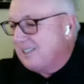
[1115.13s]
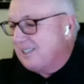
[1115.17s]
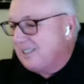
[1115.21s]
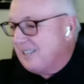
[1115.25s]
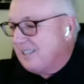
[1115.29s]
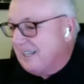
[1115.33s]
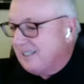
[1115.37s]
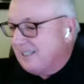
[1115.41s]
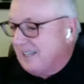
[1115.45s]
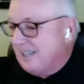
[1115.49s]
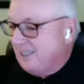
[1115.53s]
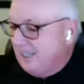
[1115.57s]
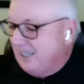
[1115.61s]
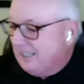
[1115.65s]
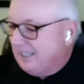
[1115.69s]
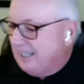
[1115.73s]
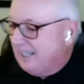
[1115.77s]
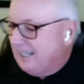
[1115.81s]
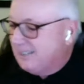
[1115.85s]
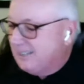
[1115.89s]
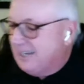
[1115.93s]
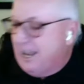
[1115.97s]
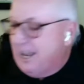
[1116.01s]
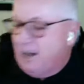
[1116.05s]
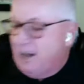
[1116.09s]
just that. I think
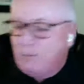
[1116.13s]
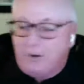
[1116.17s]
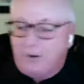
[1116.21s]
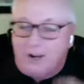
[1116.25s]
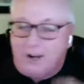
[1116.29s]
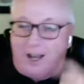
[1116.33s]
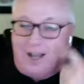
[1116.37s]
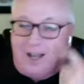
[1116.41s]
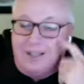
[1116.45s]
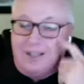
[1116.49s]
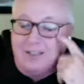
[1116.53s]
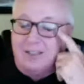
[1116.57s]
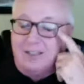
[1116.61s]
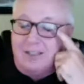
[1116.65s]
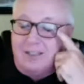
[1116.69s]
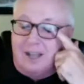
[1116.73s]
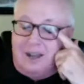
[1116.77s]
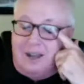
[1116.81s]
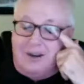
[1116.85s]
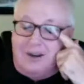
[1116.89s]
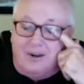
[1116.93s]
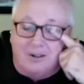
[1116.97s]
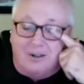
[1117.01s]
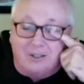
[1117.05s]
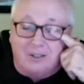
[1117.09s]
that's Albert
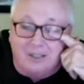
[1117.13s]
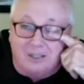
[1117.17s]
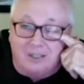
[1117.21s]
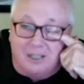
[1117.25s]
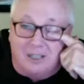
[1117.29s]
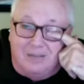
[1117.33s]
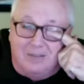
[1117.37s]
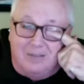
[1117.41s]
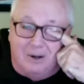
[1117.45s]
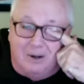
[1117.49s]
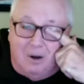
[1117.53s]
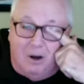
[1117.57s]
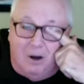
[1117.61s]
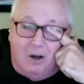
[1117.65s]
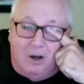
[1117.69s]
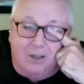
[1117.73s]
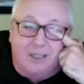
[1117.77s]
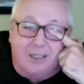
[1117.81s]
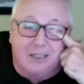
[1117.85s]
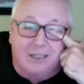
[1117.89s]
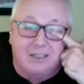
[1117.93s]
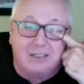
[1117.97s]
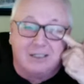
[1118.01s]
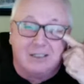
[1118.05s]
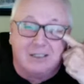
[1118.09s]
Einstein or Stephen
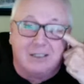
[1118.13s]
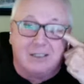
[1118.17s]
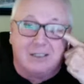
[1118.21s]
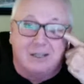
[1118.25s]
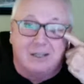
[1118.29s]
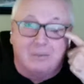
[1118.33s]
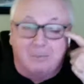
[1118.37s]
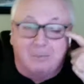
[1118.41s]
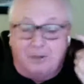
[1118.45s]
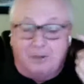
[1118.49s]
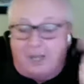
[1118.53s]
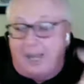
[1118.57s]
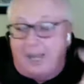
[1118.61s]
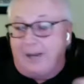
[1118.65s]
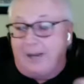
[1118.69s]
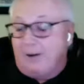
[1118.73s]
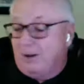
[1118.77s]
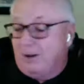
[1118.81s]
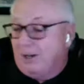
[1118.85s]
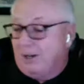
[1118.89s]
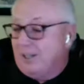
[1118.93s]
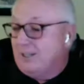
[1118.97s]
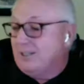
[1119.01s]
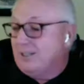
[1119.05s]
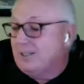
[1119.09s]
Hawking did a play
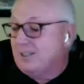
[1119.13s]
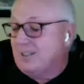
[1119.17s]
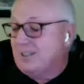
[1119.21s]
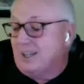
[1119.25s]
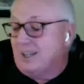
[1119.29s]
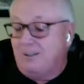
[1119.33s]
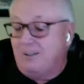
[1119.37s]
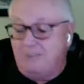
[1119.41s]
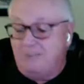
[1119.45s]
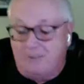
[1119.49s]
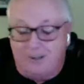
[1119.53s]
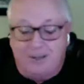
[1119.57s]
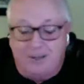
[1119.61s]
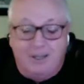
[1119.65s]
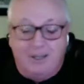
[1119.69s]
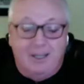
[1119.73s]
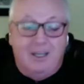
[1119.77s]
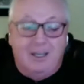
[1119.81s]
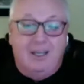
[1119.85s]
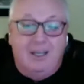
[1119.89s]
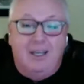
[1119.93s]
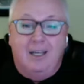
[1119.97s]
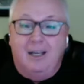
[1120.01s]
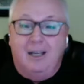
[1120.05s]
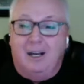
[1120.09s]
on it and stuff. And
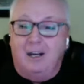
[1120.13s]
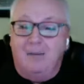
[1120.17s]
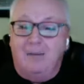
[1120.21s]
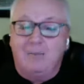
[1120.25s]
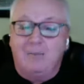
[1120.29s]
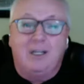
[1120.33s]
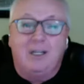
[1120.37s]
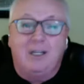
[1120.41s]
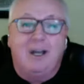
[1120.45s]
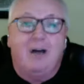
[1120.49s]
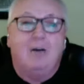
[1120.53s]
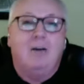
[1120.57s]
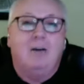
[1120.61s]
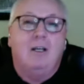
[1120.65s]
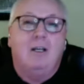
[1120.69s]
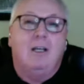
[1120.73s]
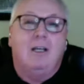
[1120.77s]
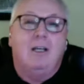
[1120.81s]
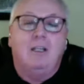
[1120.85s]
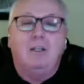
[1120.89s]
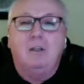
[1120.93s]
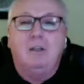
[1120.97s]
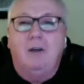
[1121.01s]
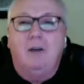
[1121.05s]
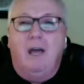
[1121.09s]

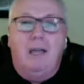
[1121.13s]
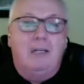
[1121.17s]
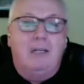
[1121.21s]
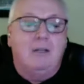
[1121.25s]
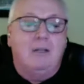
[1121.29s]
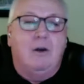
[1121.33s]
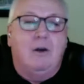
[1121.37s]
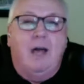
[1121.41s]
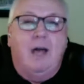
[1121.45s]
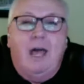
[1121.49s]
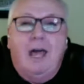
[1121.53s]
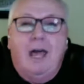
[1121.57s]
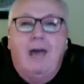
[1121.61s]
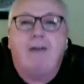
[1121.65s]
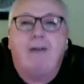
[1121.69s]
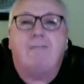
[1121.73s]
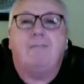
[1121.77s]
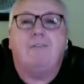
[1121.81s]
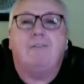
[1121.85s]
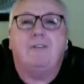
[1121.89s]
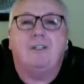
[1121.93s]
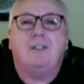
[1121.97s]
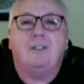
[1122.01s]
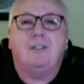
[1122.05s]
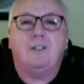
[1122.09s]
you
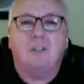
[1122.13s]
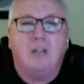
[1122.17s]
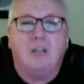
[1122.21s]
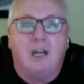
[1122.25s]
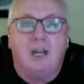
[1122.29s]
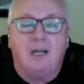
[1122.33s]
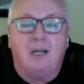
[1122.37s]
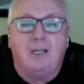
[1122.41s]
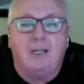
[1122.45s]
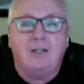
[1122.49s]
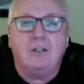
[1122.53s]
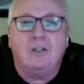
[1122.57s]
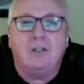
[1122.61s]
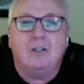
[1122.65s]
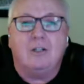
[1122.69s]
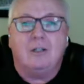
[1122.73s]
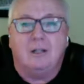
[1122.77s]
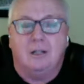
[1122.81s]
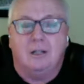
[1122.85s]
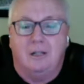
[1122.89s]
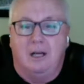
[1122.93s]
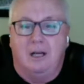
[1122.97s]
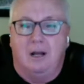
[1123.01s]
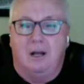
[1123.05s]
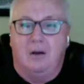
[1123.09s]
have to change.
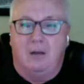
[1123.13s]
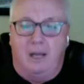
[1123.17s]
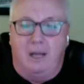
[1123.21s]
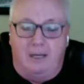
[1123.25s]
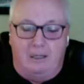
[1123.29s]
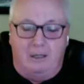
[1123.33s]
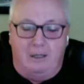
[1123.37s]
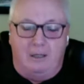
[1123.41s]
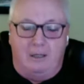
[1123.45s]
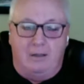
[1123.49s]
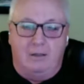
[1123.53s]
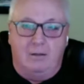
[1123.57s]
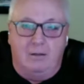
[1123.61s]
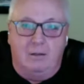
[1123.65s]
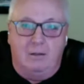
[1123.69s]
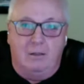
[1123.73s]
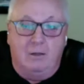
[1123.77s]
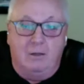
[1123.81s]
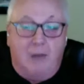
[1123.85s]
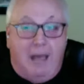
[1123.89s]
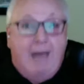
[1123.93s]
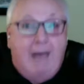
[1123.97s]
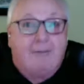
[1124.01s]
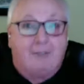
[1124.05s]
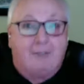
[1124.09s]
And
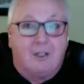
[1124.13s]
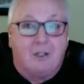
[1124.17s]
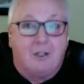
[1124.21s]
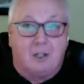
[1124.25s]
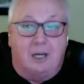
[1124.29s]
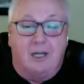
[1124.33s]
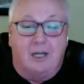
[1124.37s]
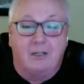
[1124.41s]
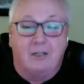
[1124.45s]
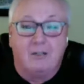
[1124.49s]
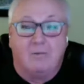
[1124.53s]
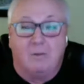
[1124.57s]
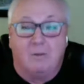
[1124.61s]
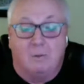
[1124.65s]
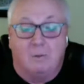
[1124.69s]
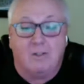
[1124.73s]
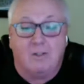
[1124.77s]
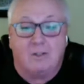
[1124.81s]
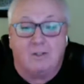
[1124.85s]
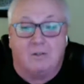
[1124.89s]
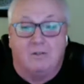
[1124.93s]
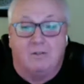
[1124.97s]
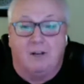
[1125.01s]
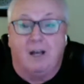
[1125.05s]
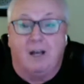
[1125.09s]
you have to change if you
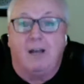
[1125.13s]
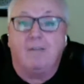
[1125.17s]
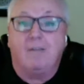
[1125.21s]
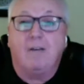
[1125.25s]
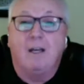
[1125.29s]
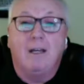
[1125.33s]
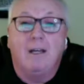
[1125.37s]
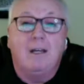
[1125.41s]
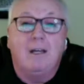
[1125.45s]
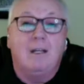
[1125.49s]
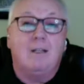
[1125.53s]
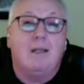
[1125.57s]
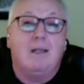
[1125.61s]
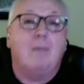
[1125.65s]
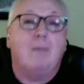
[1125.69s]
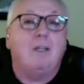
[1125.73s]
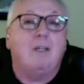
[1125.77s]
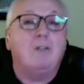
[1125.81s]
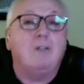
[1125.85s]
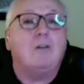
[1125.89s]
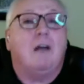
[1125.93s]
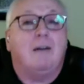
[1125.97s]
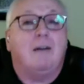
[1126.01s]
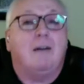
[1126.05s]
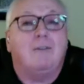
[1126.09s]
want to survive. That
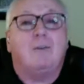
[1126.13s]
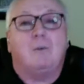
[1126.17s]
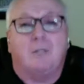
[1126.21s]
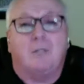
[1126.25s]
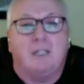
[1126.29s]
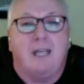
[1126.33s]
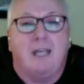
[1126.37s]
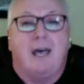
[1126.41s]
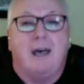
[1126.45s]
means you have to